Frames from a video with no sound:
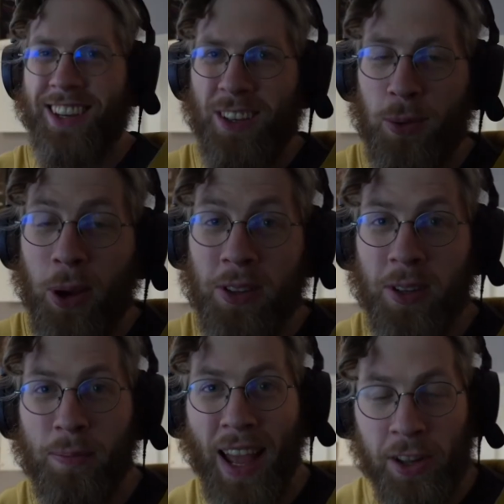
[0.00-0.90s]
We're going to
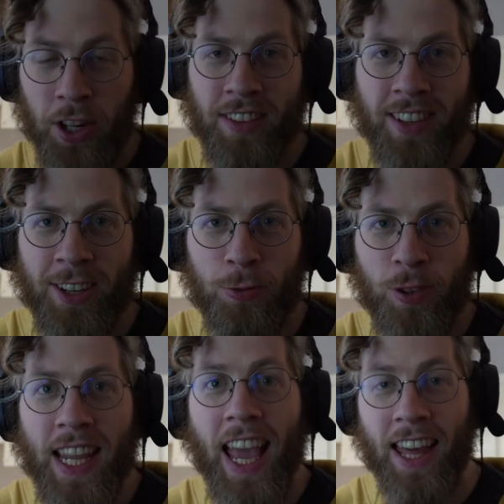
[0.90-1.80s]
magically
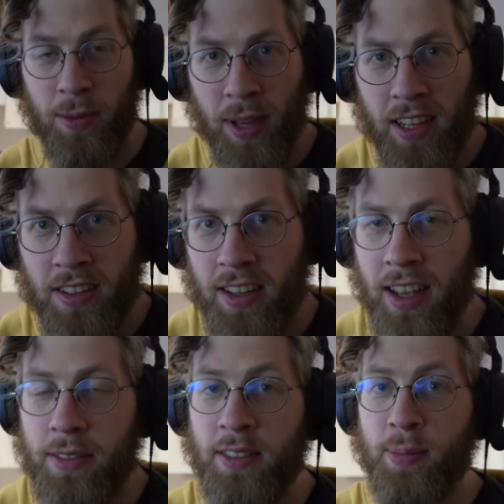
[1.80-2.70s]
reanimate
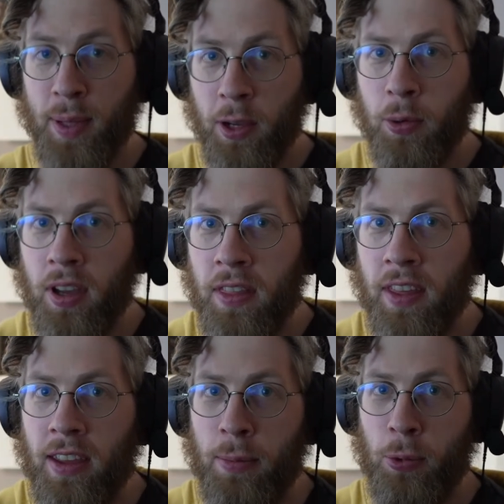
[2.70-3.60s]
and speak with
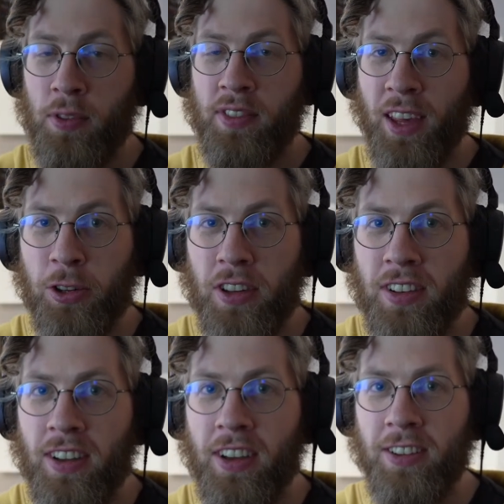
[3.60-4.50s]
a
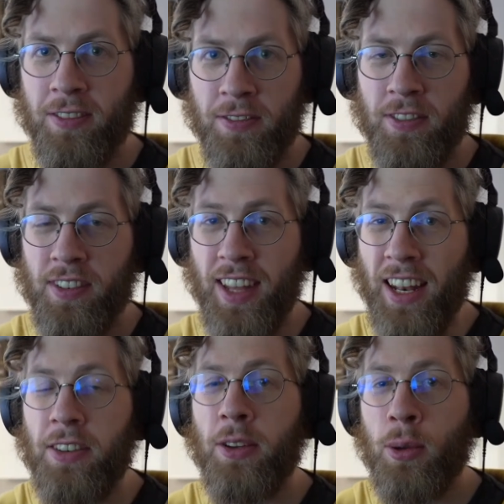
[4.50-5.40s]
procession of
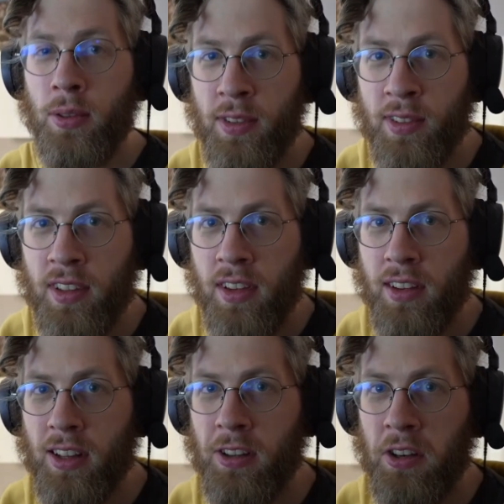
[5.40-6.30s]
dead dudes
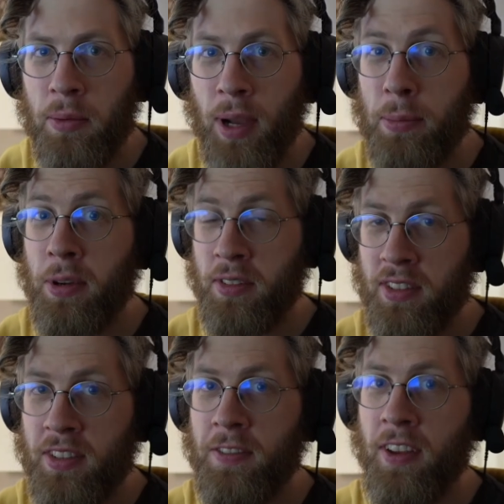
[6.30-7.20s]
including my
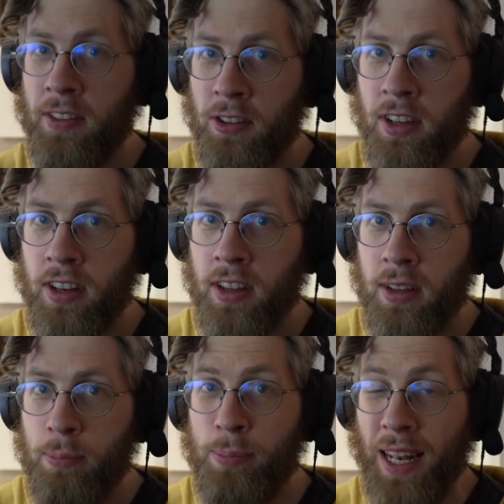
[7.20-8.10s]
personal favorite,
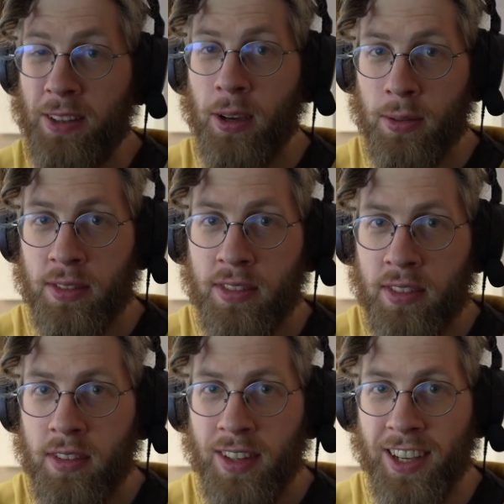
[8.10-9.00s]
Bentos, the